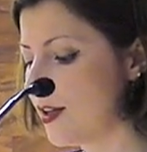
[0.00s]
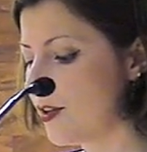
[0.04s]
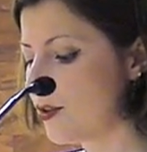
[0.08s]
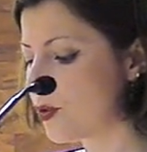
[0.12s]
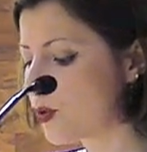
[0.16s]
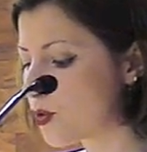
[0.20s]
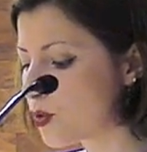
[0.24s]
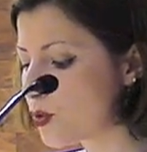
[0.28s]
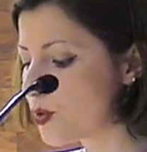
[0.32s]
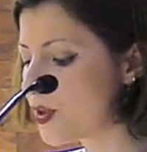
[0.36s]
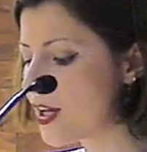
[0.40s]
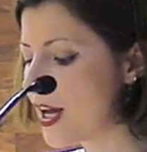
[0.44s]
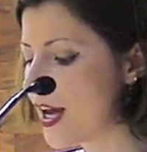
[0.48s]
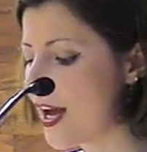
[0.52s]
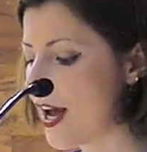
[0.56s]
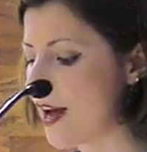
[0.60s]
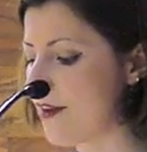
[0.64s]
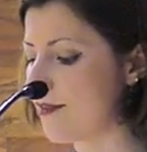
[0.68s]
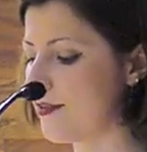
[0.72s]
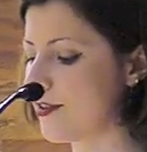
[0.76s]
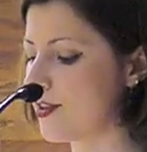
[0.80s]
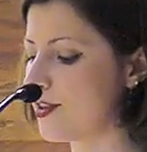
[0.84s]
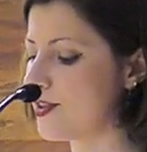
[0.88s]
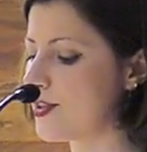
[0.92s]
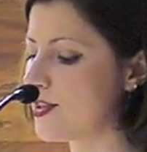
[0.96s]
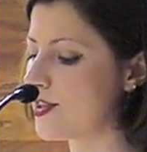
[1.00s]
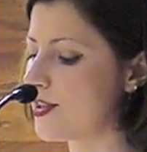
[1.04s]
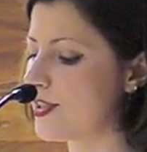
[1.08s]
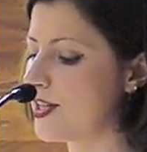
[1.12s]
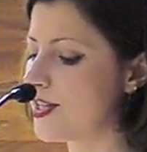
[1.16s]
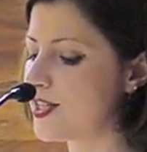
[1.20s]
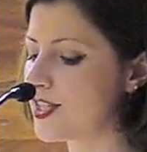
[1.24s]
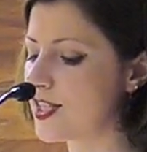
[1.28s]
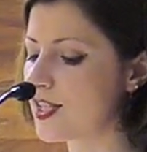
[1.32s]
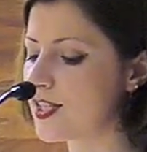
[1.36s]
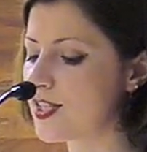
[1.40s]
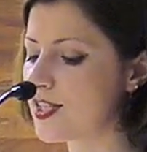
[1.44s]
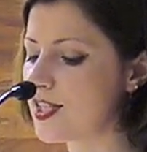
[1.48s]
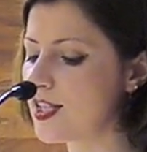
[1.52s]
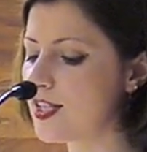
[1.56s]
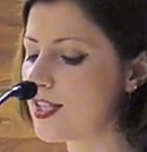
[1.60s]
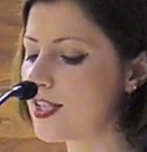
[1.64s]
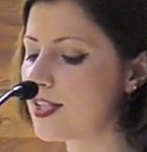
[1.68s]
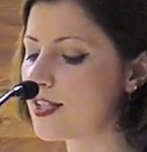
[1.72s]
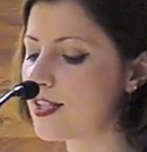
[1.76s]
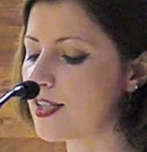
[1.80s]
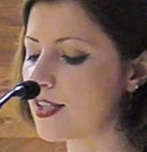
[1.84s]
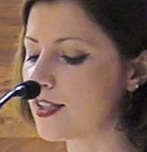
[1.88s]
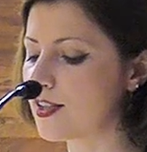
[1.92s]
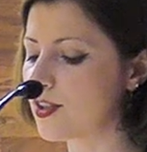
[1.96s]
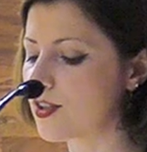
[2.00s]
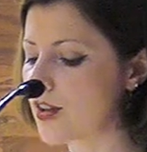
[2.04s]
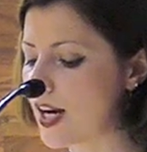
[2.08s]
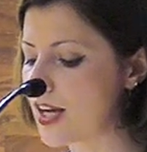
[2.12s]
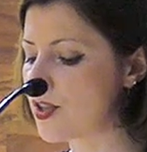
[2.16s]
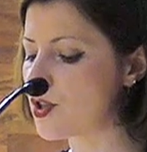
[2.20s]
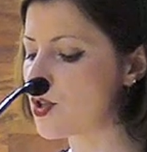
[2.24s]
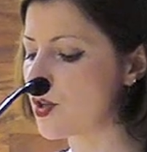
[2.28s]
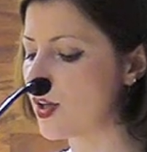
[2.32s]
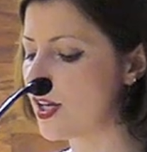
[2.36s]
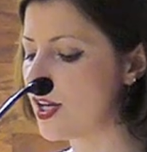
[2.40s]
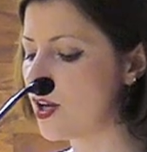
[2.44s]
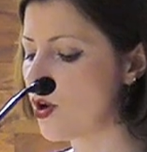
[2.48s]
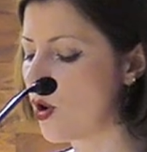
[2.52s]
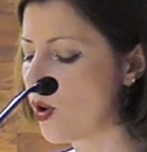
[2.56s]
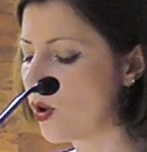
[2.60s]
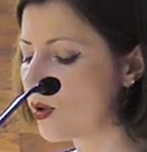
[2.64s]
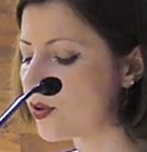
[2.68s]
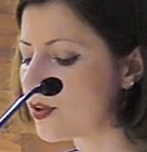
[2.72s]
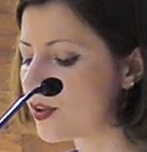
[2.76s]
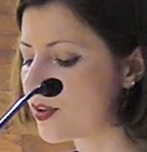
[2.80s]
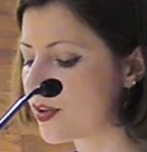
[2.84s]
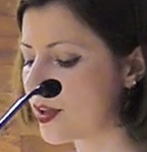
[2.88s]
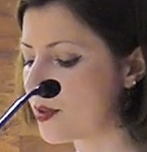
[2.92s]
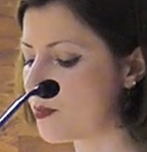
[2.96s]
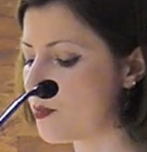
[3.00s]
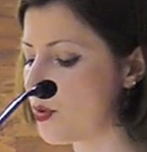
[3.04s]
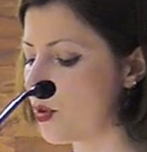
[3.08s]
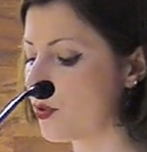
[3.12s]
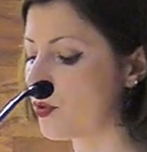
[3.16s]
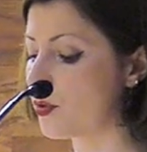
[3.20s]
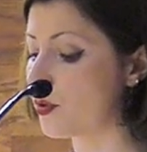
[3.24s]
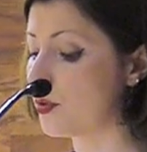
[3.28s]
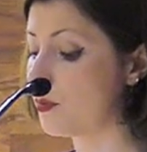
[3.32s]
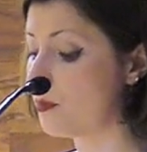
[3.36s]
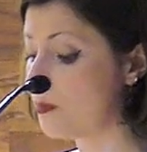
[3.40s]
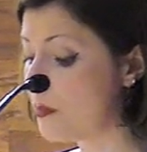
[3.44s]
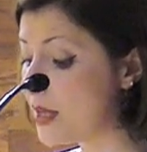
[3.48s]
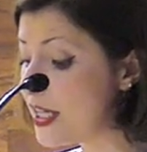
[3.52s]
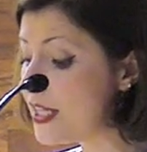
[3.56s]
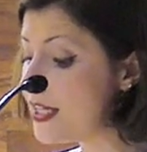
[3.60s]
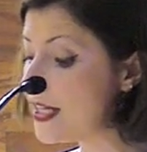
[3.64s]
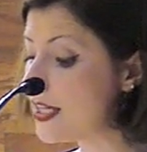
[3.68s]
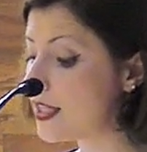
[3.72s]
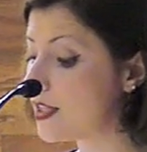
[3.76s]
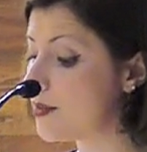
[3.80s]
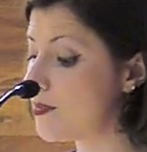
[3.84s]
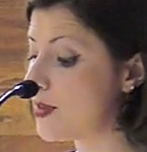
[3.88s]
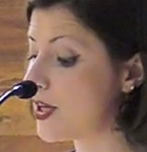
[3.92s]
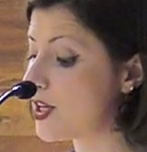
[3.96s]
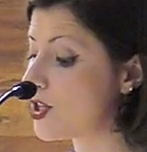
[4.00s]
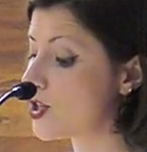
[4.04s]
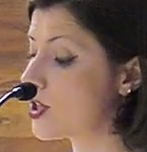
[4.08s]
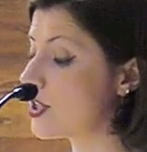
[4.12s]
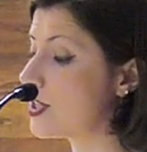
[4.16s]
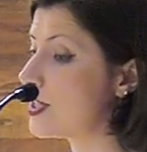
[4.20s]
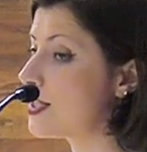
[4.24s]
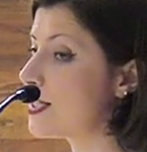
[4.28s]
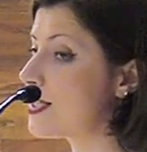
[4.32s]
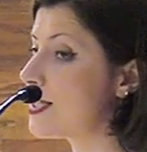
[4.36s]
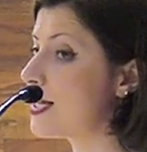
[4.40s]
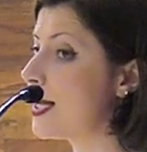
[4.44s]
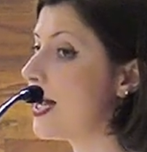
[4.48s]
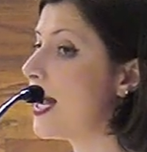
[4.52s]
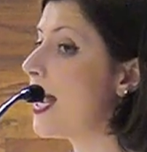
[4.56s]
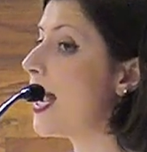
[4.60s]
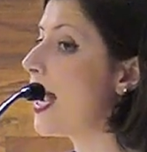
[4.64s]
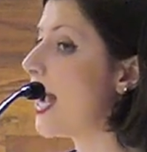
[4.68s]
Through their efforts, they succeeded in gradually altering both media depictions